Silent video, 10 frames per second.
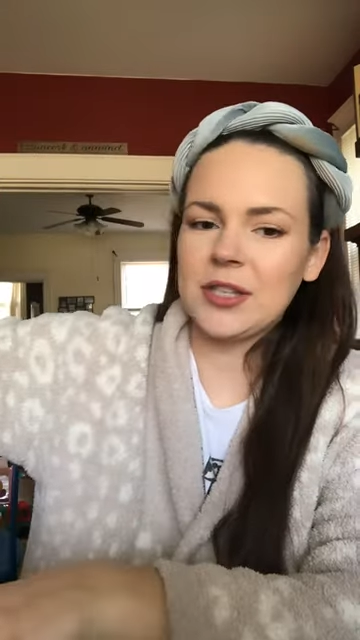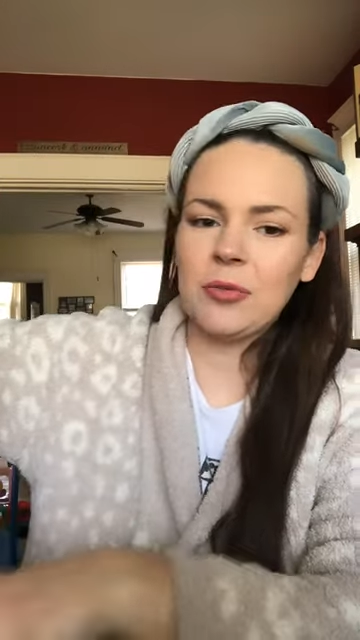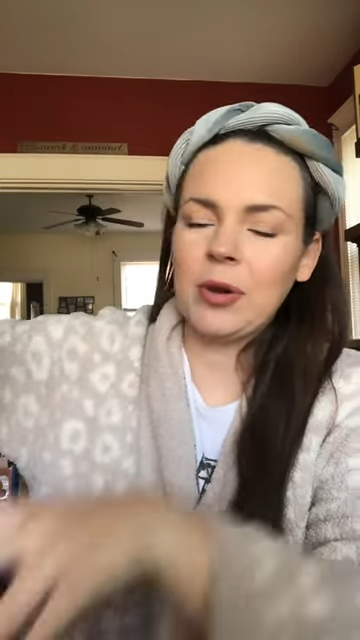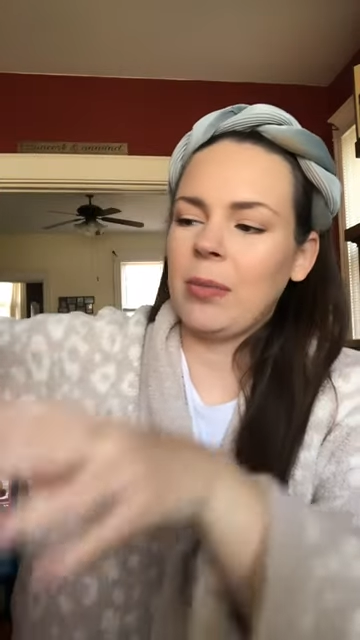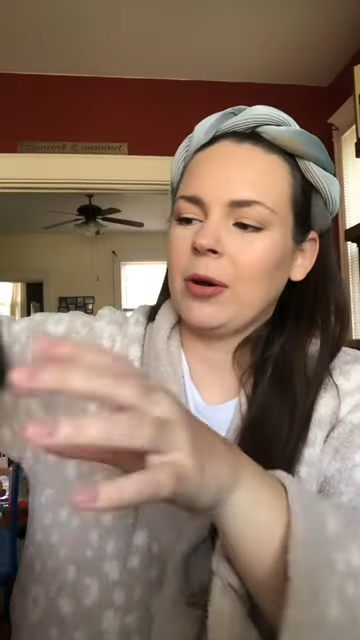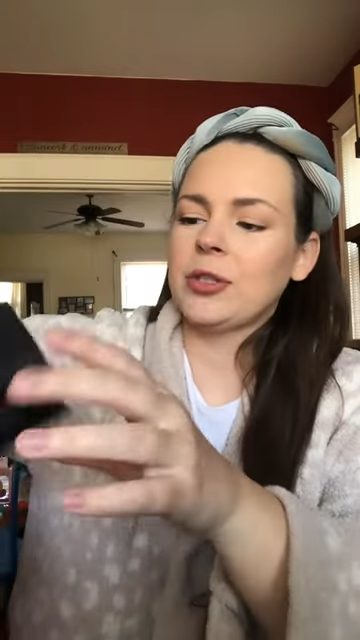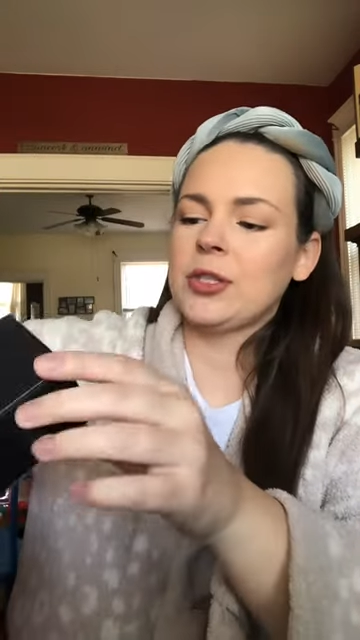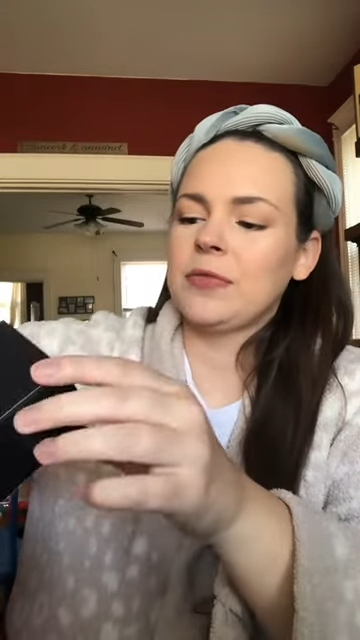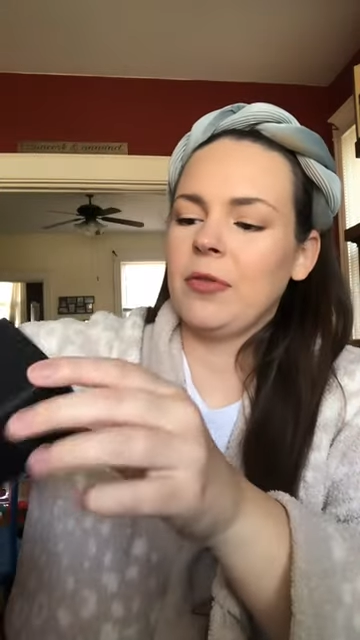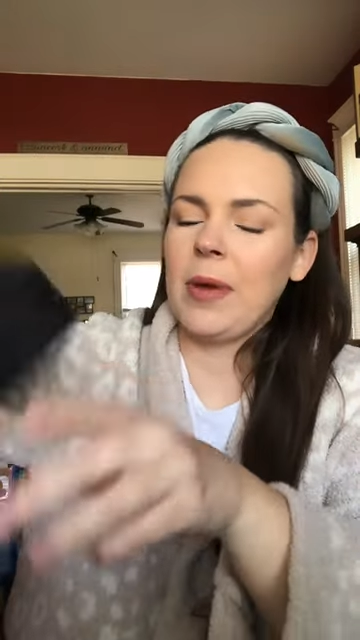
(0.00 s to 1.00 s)
is a repurchase
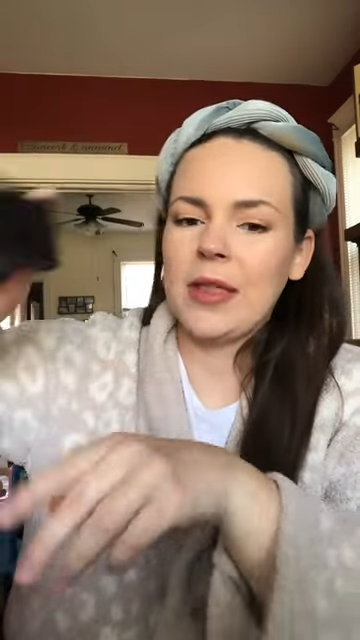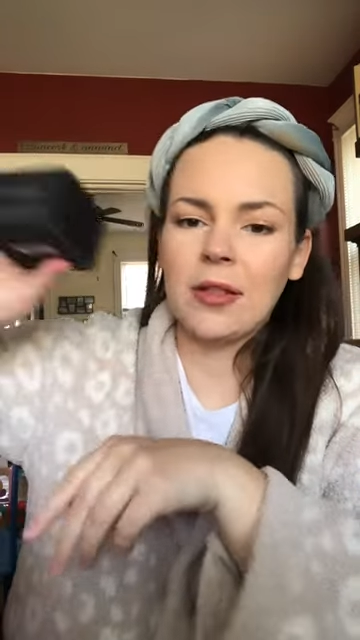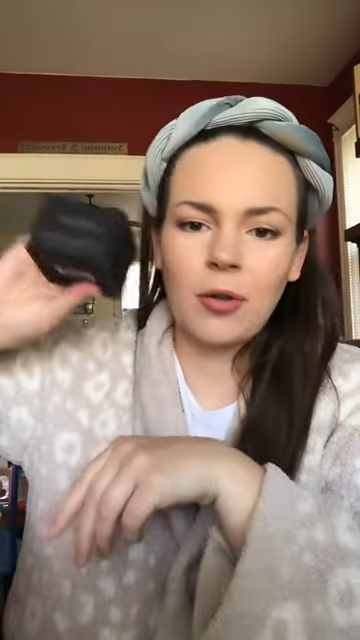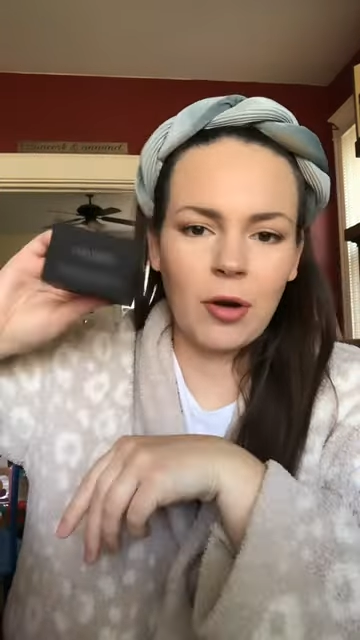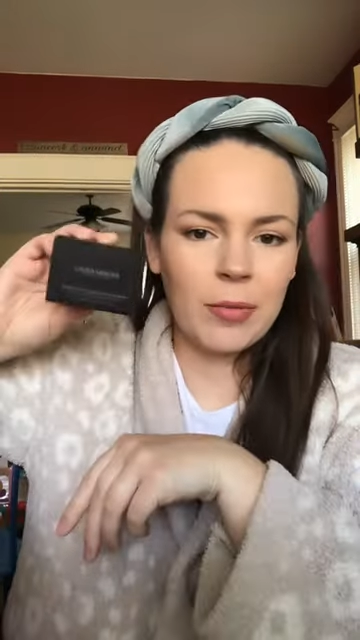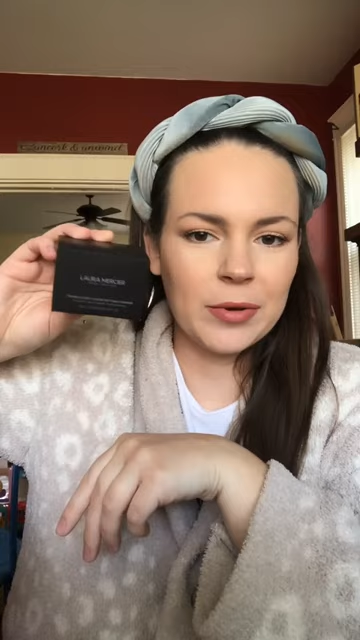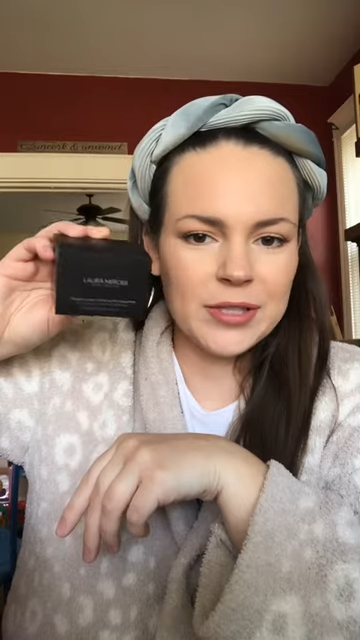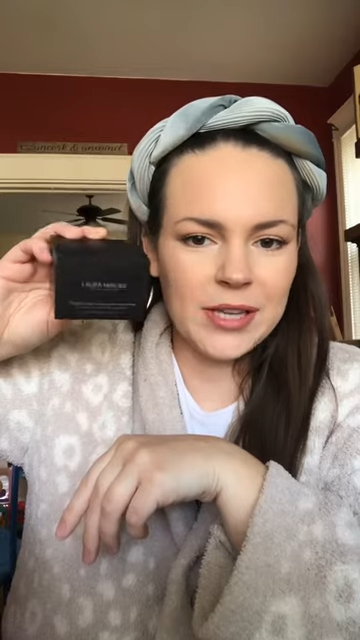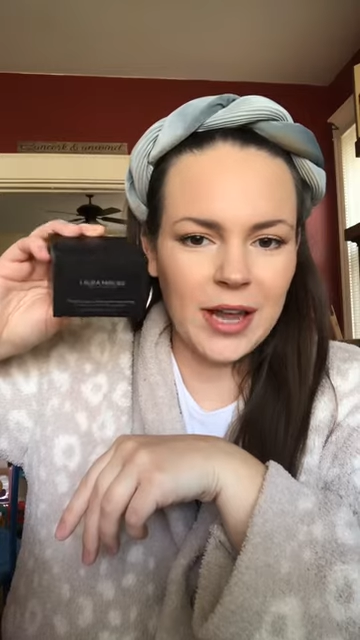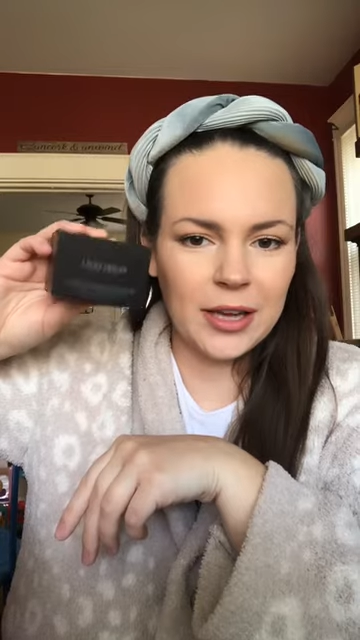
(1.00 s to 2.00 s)
for me, the Laura
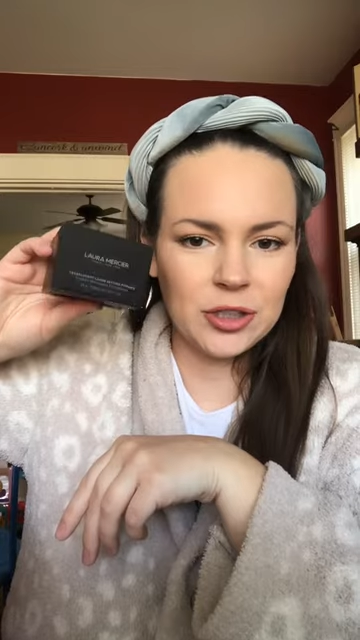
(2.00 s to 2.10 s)
Mercier